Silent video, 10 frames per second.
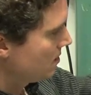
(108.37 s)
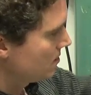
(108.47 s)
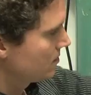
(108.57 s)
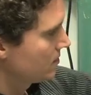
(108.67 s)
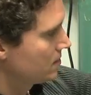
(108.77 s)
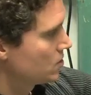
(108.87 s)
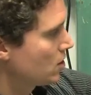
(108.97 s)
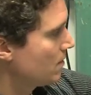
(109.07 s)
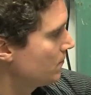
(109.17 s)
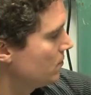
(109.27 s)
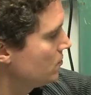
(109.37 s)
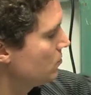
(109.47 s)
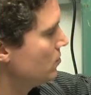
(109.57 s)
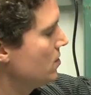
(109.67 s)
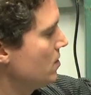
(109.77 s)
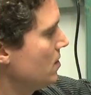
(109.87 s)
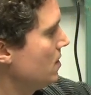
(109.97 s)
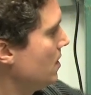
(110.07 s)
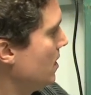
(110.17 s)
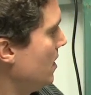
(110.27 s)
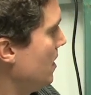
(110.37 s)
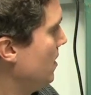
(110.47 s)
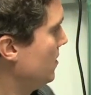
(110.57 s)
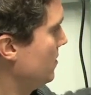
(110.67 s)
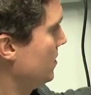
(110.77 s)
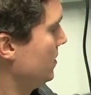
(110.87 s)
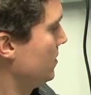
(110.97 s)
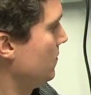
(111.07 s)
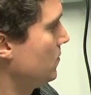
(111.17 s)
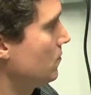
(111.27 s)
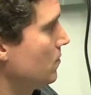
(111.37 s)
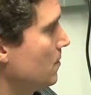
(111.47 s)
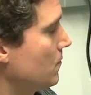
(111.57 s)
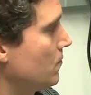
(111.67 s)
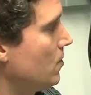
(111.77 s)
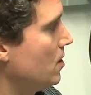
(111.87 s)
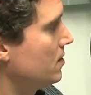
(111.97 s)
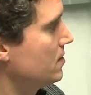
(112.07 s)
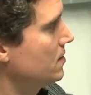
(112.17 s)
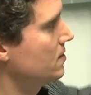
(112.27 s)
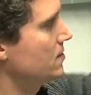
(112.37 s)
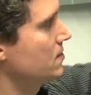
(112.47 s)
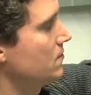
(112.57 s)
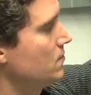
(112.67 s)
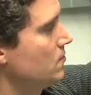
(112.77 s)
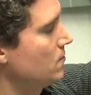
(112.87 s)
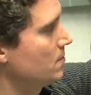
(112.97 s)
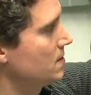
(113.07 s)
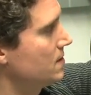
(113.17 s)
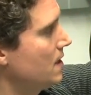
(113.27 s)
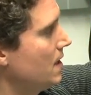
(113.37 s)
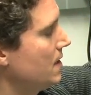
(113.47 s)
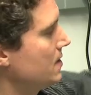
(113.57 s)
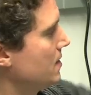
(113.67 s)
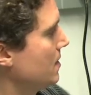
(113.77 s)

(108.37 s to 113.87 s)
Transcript: This is the top view, this is the view from the front, and this is the view from the side.